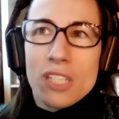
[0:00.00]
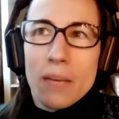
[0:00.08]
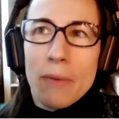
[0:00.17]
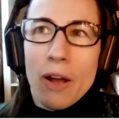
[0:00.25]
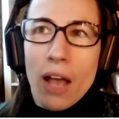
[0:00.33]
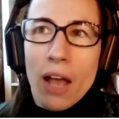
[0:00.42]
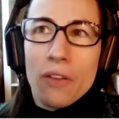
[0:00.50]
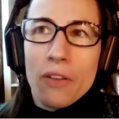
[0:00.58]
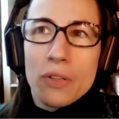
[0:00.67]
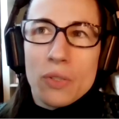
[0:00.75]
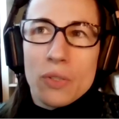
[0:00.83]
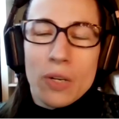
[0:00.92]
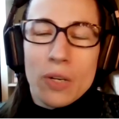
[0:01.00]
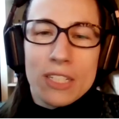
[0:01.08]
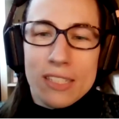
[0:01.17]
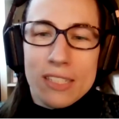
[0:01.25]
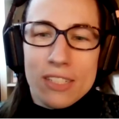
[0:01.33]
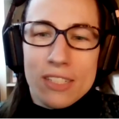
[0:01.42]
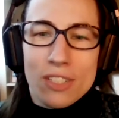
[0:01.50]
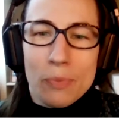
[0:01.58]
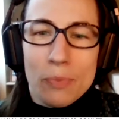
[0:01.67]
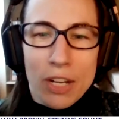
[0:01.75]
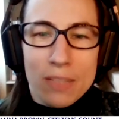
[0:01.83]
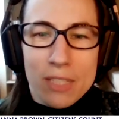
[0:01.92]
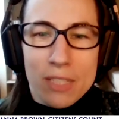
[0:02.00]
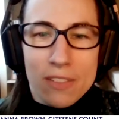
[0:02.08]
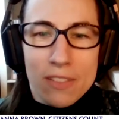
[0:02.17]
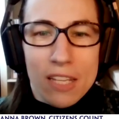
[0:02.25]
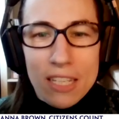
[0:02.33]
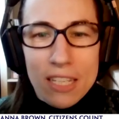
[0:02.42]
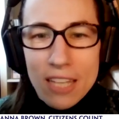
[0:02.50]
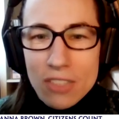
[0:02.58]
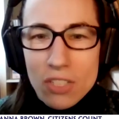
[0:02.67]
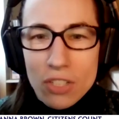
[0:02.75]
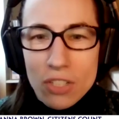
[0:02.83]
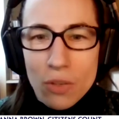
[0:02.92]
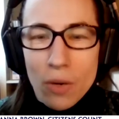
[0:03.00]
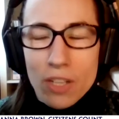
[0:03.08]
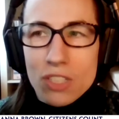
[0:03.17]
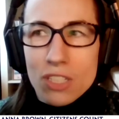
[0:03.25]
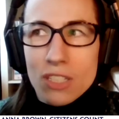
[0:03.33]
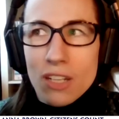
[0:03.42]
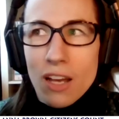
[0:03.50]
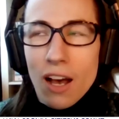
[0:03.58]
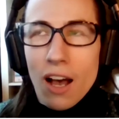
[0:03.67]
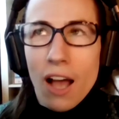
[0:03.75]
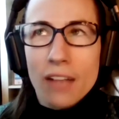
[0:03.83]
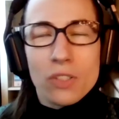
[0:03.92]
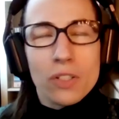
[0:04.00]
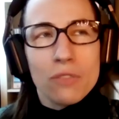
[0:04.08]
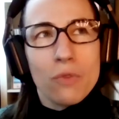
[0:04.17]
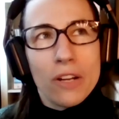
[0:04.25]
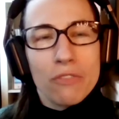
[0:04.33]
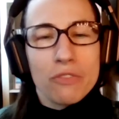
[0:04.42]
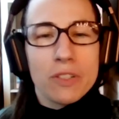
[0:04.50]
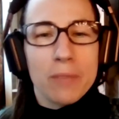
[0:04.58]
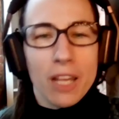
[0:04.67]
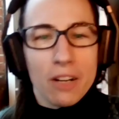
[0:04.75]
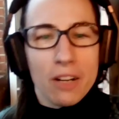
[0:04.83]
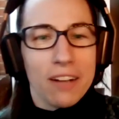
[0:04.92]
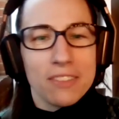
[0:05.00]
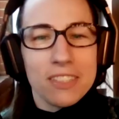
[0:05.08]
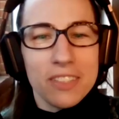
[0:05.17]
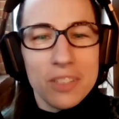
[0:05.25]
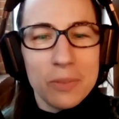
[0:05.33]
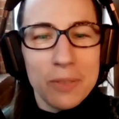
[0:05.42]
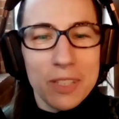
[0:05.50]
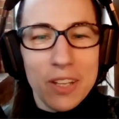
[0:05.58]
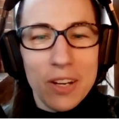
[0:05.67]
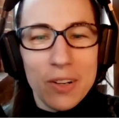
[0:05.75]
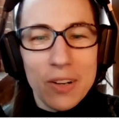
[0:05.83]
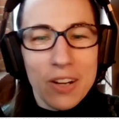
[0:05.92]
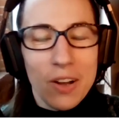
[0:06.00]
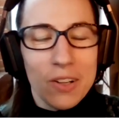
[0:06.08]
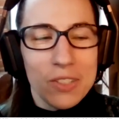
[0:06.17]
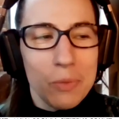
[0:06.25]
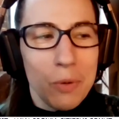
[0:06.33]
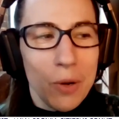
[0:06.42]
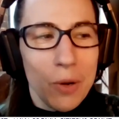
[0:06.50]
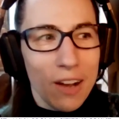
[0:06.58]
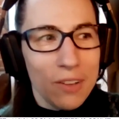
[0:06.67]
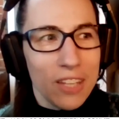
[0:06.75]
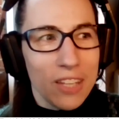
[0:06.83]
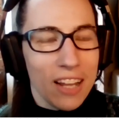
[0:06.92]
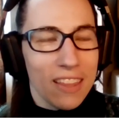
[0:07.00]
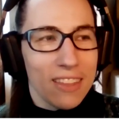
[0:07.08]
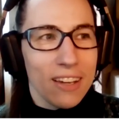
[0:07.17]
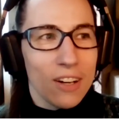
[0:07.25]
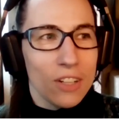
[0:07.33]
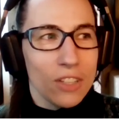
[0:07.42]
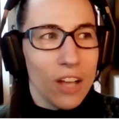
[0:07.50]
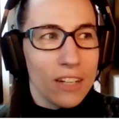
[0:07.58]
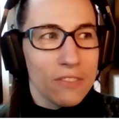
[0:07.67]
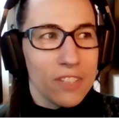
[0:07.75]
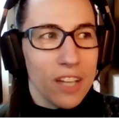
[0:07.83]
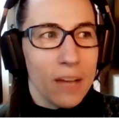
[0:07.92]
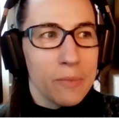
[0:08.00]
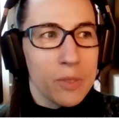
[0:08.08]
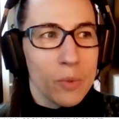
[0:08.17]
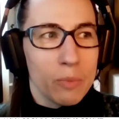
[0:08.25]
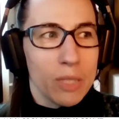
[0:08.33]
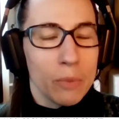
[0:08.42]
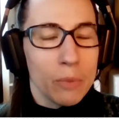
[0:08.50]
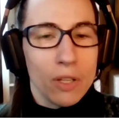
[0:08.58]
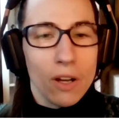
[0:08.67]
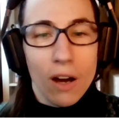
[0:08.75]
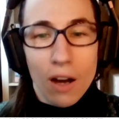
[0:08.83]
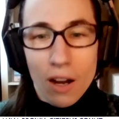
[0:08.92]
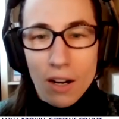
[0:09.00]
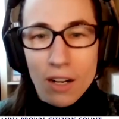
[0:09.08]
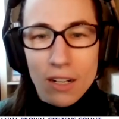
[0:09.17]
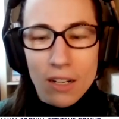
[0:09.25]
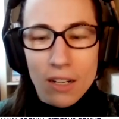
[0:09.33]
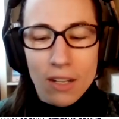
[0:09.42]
about how those organizations brand themselves. I think that's a good question. I sort of want to flip that around a little bit, though, and also point out that I think a lot of times when people are